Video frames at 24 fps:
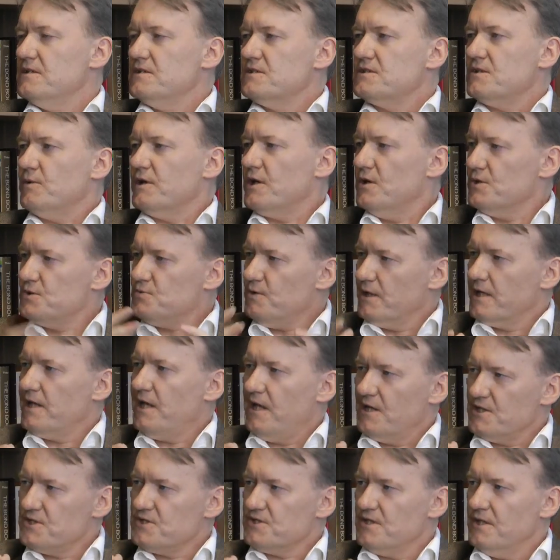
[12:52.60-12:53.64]
So we go to a
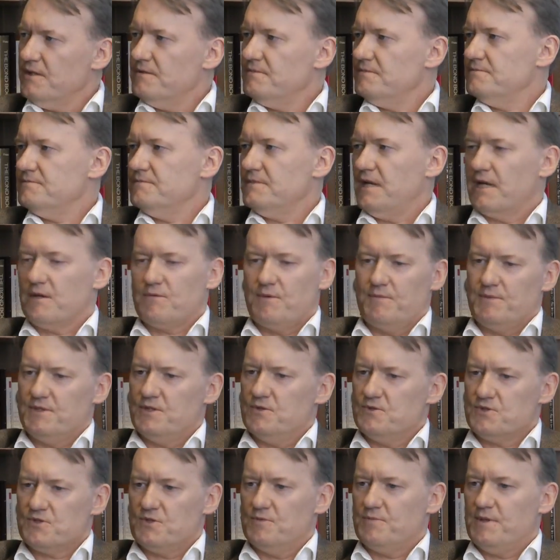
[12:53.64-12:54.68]
cluster, like when we
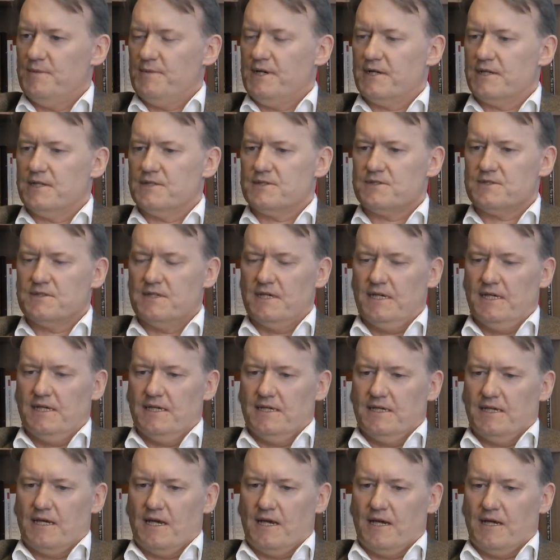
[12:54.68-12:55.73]
do supermarkets.
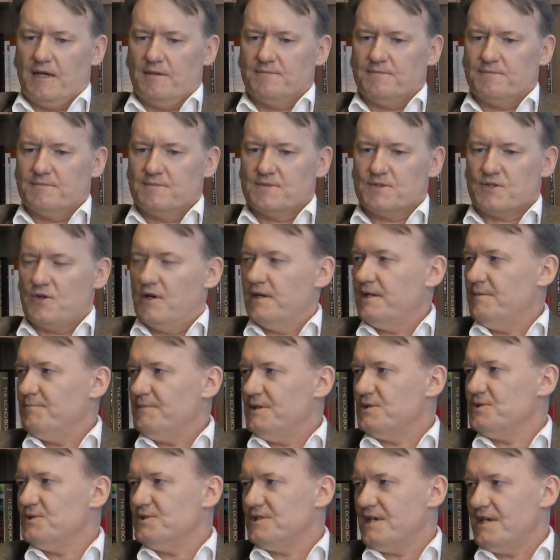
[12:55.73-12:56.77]
So I didn't
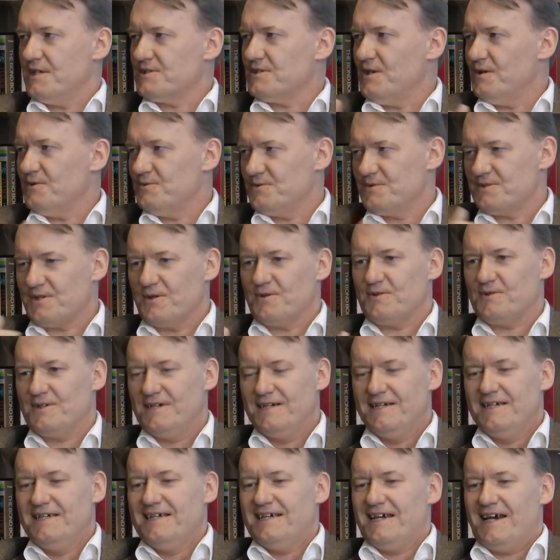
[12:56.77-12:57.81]
mention Tesco. So,
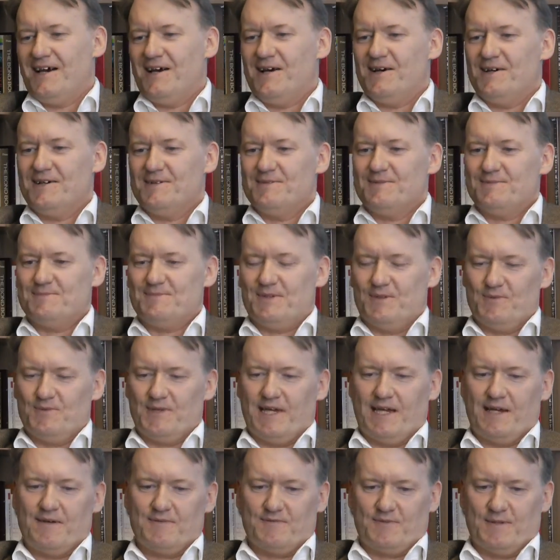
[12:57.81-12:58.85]
but we
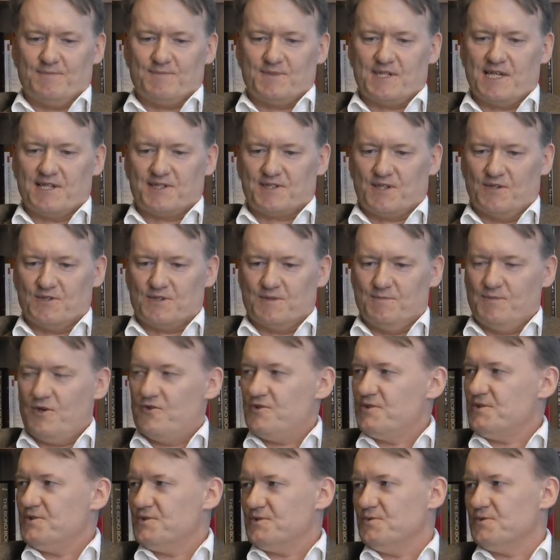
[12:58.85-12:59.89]
have Tesco's and
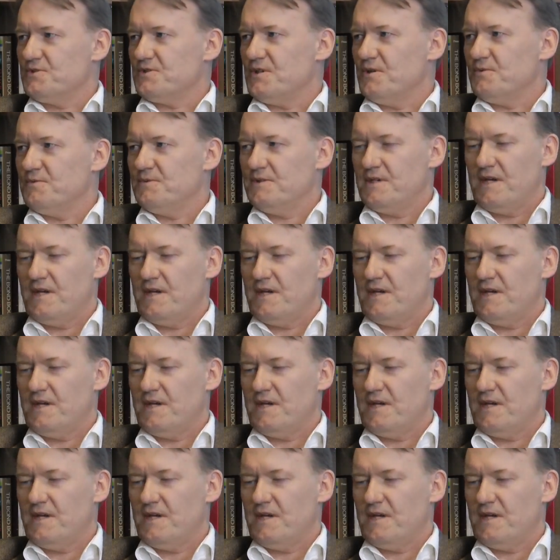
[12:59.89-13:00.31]
Morrison's also